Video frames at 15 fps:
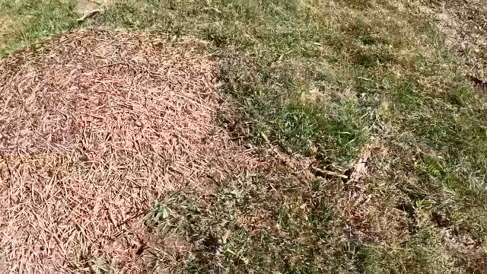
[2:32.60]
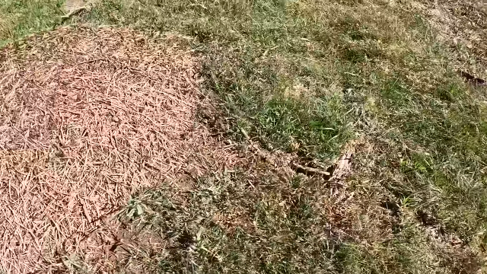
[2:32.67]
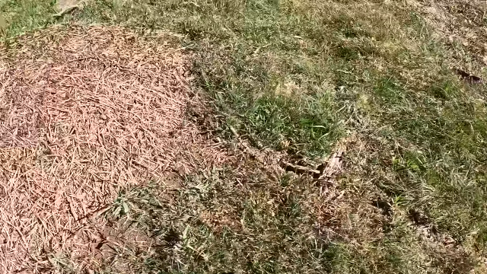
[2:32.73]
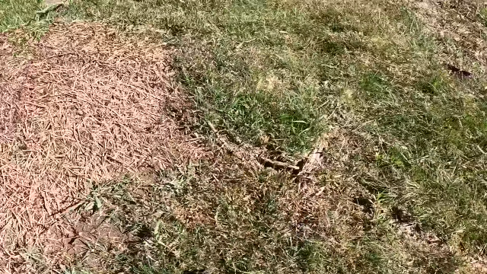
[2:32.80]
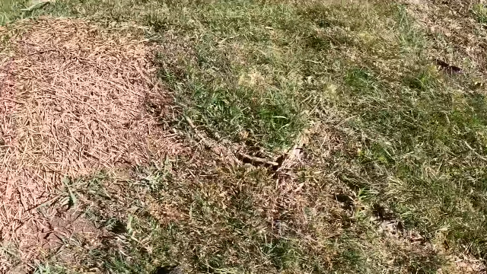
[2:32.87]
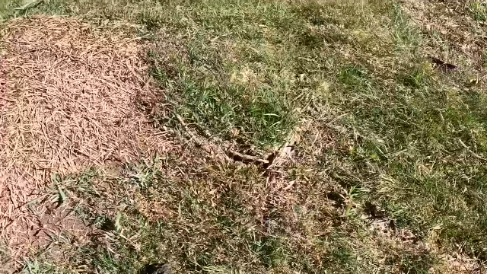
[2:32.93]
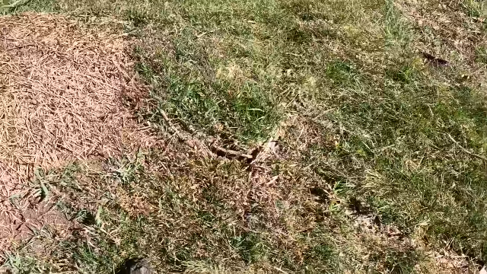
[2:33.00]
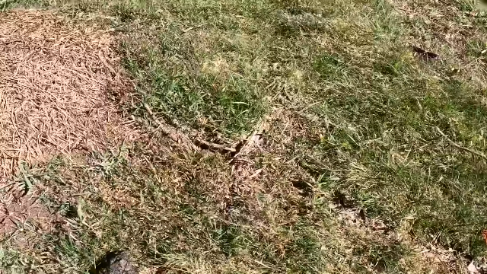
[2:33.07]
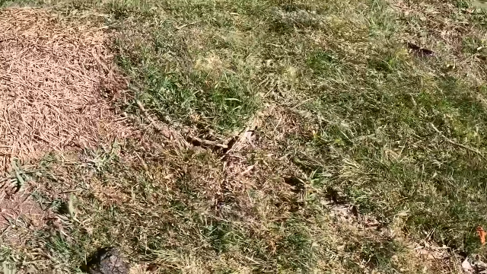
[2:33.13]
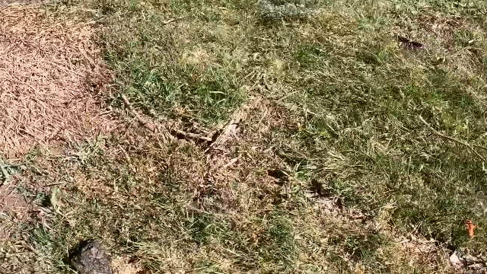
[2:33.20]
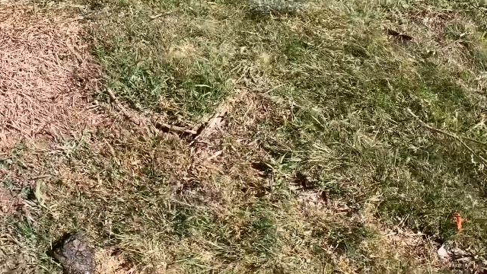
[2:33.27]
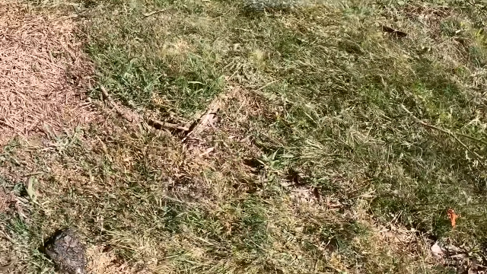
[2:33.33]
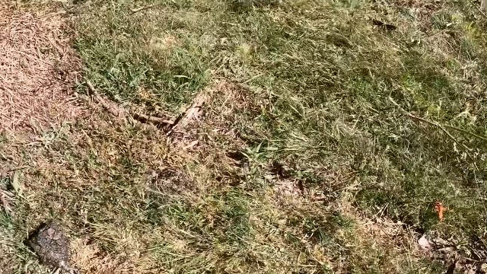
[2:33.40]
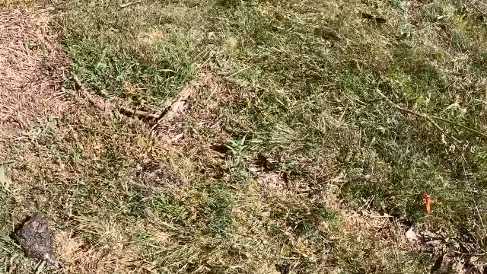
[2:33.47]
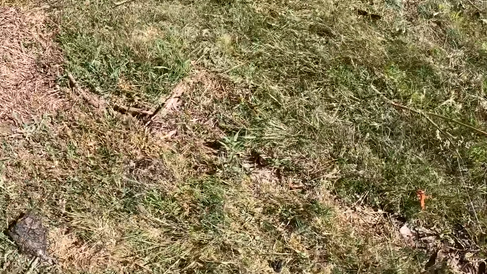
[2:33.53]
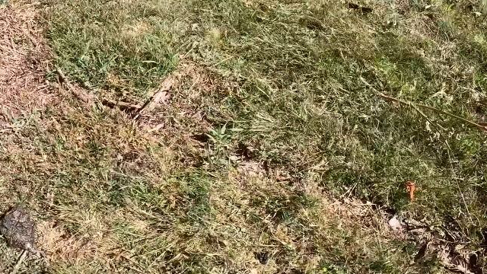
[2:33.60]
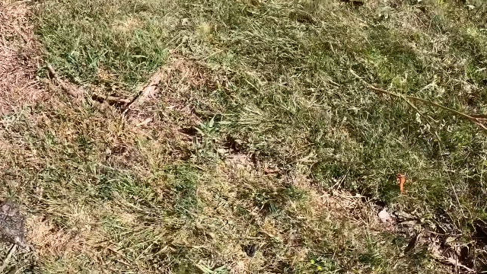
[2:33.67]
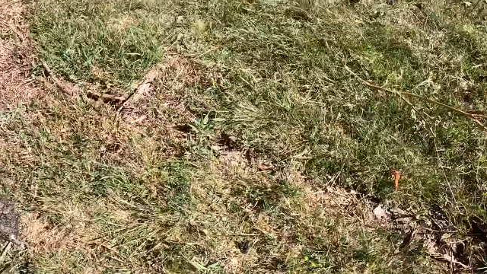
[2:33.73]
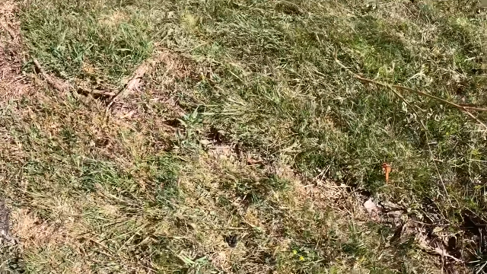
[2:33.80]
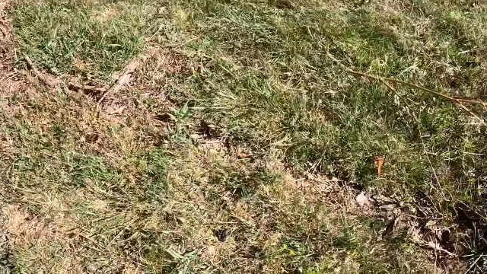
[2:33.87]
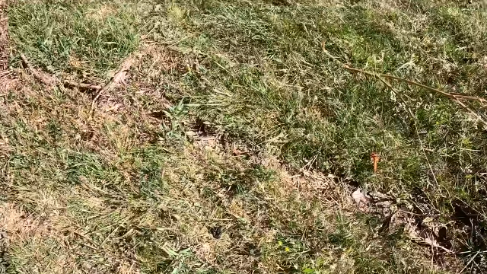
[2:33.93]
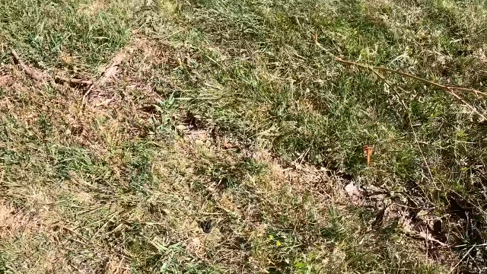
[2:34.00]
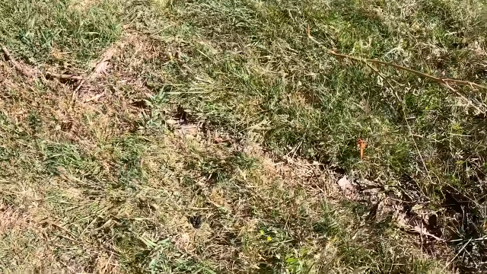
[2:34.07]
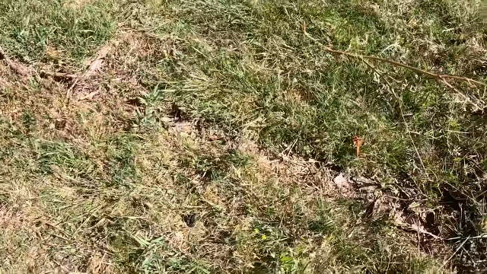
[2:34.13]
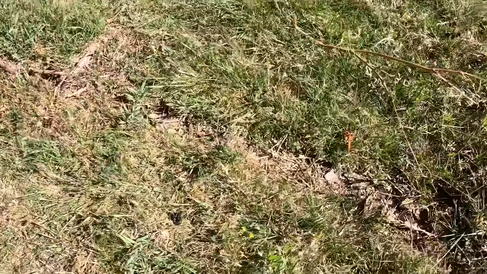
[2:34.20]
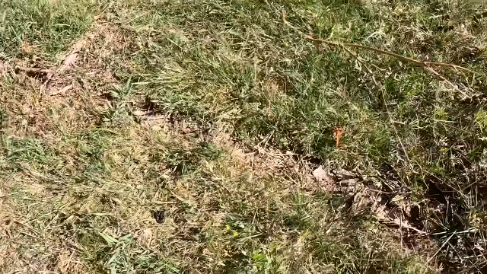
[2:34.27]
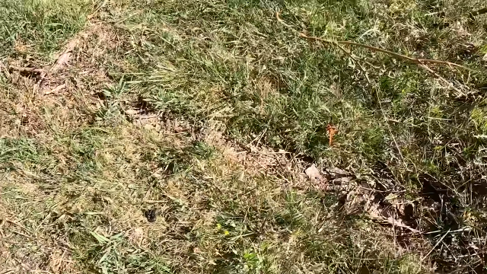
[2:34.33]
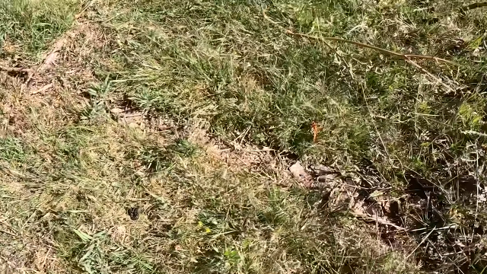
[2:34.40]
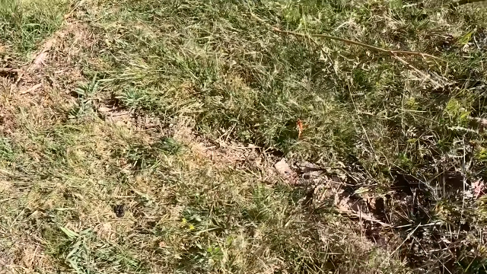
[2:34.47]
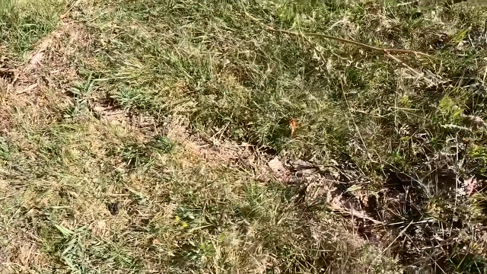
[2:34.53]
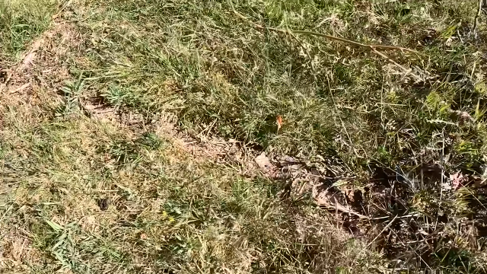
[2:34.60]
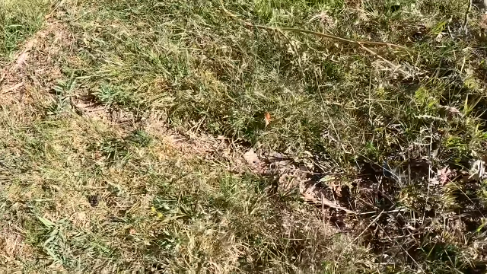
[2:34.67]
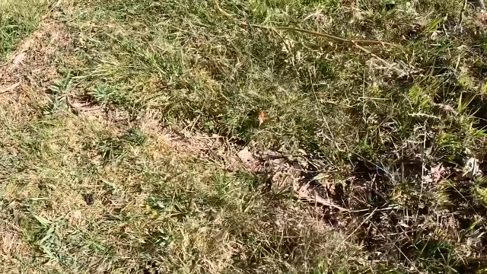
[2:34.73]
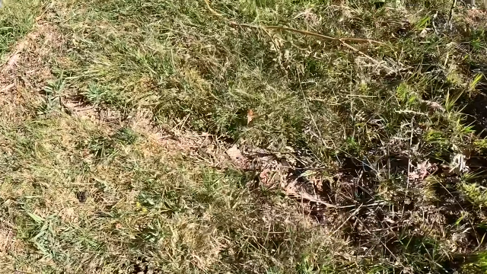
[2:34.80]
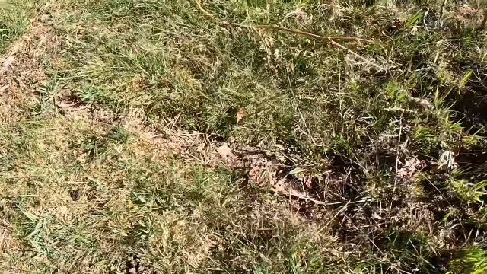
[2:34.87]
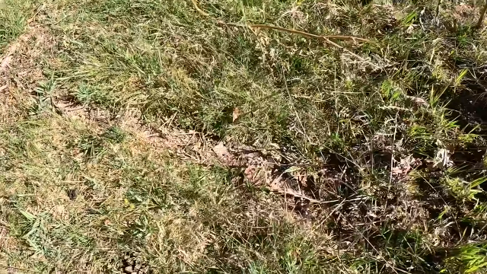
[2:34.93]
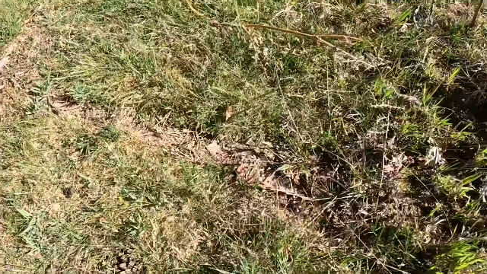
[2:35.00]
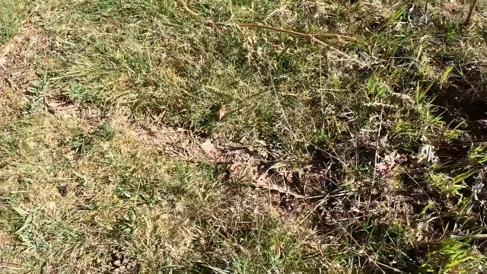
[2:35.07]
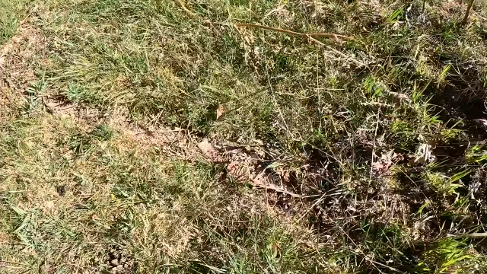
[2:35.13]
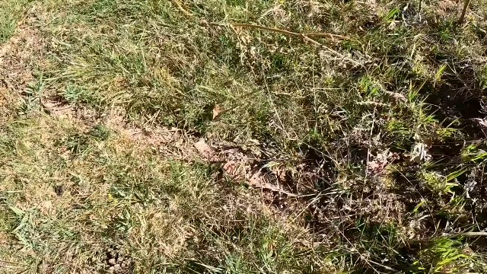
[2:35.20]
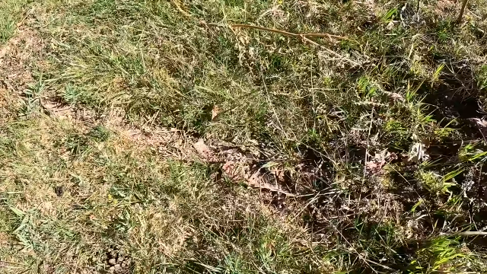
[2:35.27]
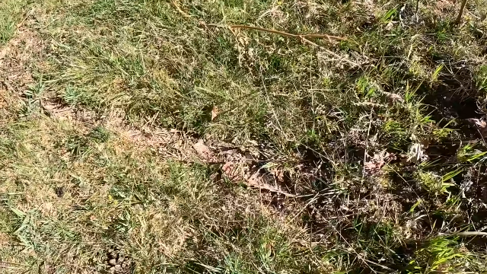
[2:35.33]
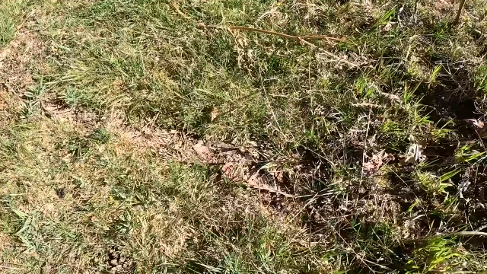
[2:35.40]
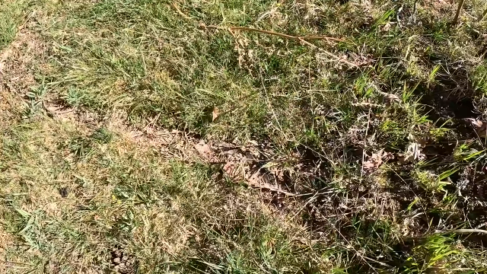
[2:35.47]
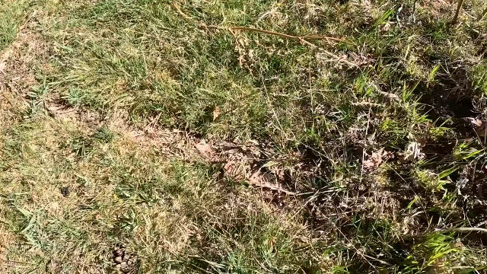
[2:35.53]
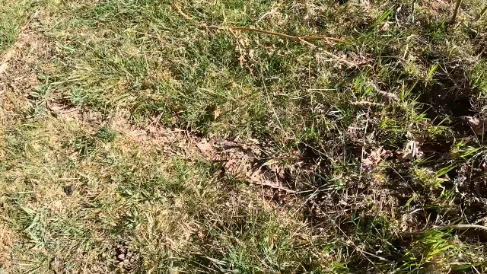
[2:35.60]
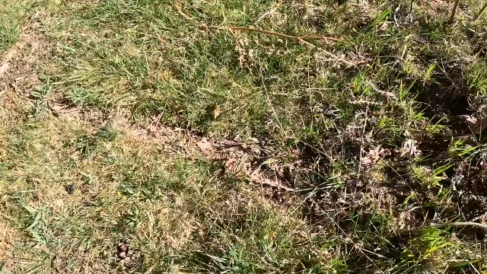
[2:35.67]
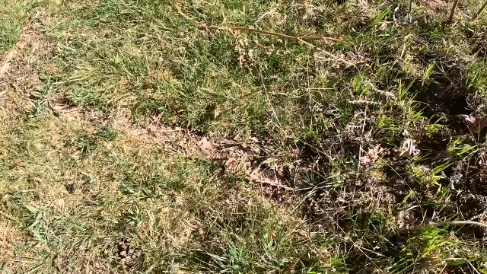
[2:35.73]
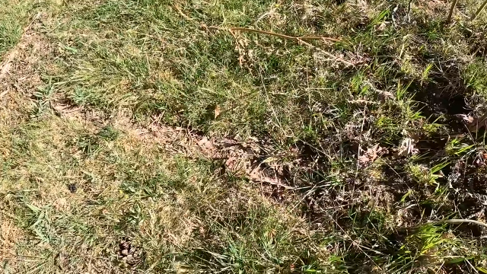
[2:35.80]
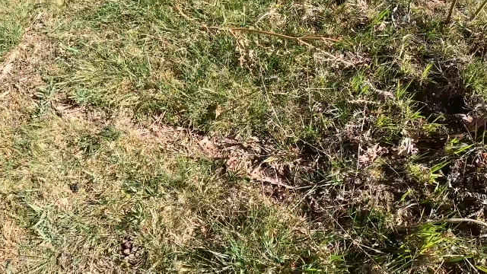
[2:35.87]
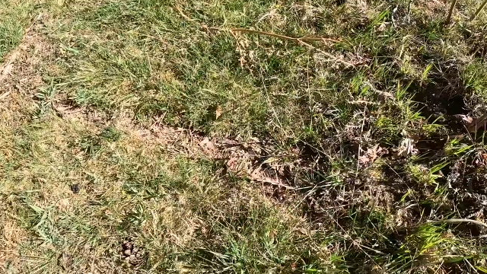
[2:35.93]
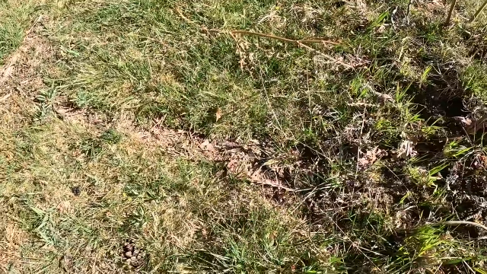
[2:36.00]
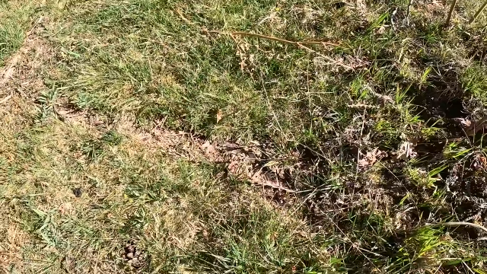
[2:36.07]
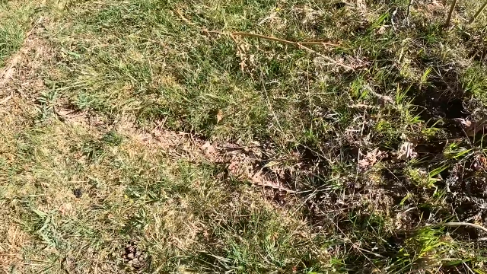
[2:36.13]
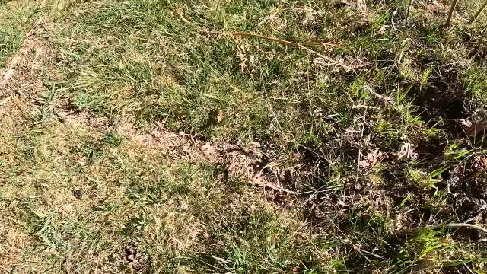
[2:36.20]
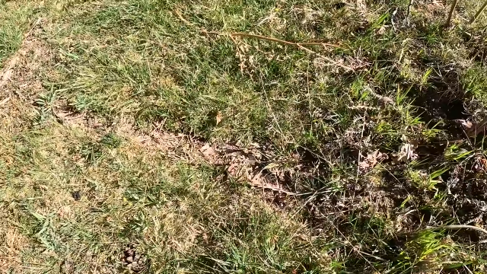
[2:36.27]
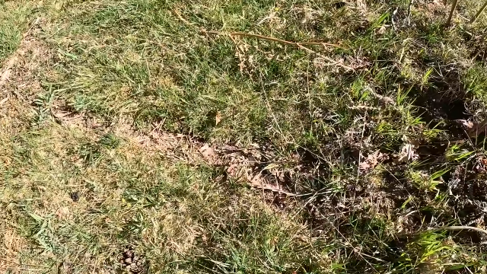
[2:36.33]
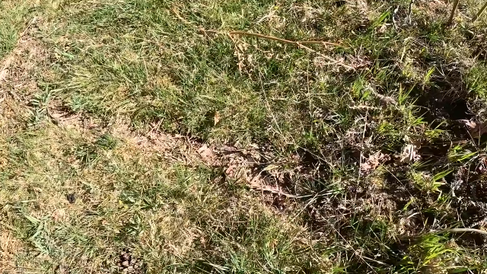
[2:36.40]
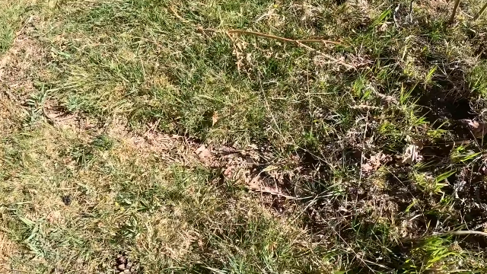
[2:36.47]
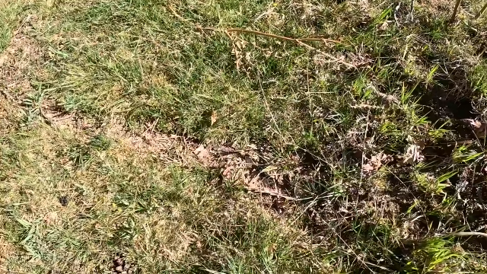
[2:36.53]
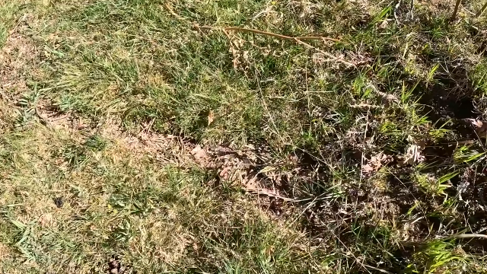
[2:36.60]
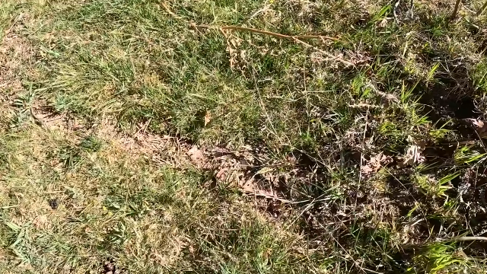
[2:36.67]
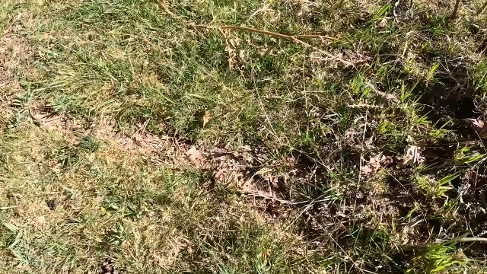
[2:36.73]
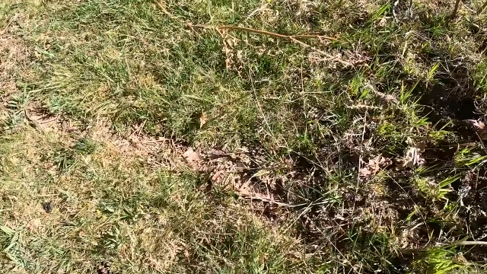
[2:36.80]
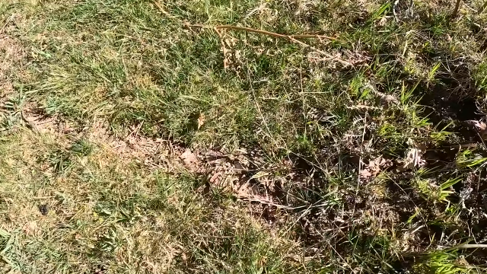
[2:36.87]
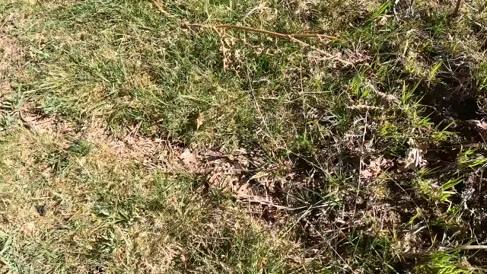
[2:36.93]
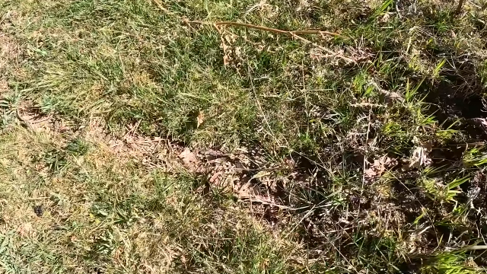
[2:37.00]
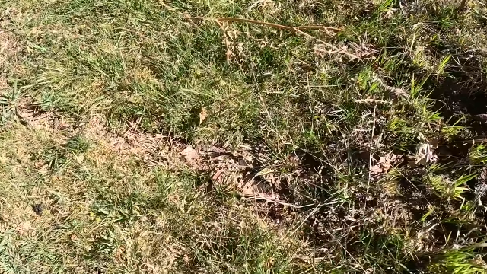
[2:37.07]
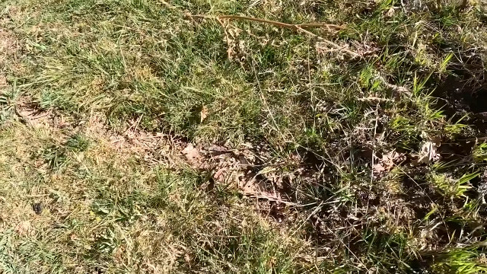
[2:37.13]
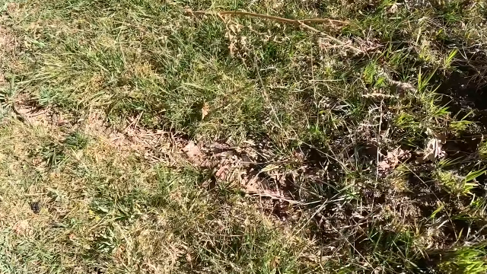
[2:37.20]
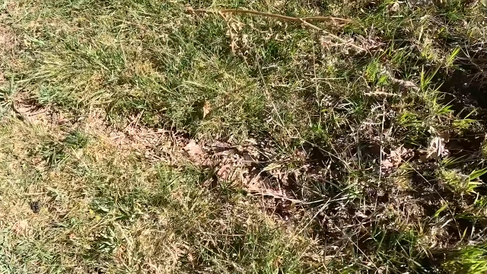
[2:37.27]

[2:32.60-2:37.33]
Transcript: No face is visible, so there are no lips to read.